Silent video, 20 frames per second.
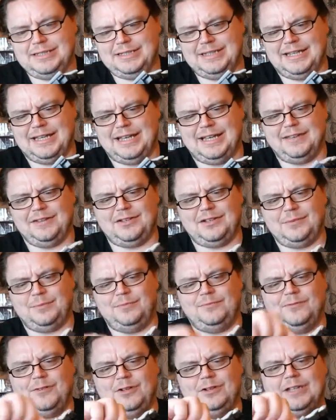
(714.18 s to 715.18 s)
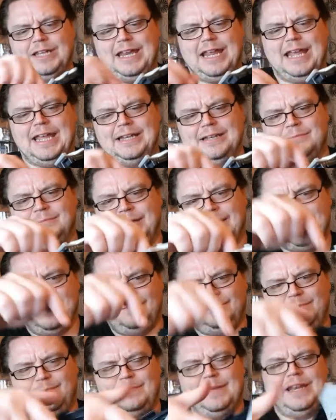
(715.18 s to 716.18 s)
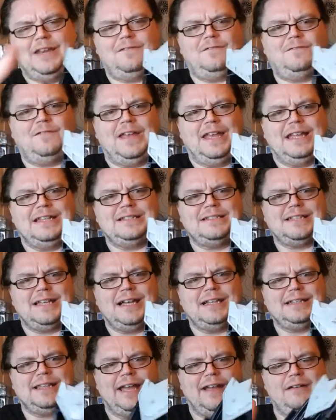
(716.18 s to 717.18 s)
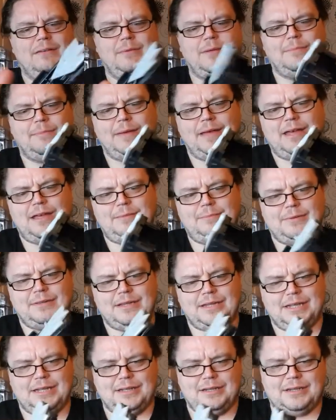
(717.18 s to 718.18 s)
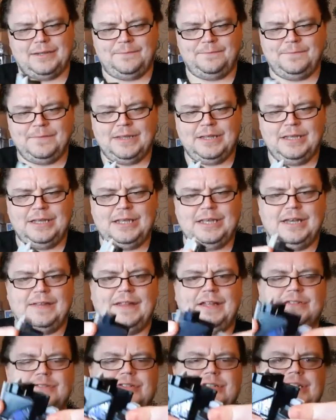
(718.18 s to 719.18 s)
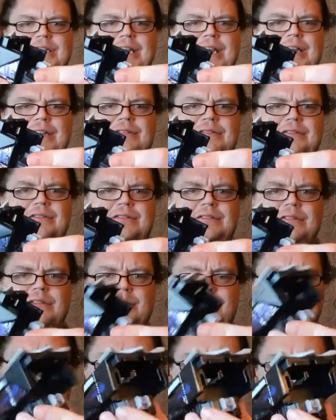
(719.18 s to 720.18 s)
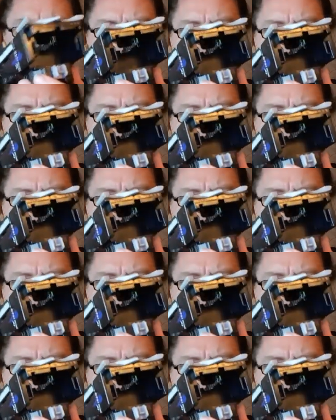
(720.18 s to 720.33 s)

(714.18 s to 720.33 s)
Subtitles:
Yeah, they could have folded it in and made it fit inside there a bit better, but there you go. And that just connects to the back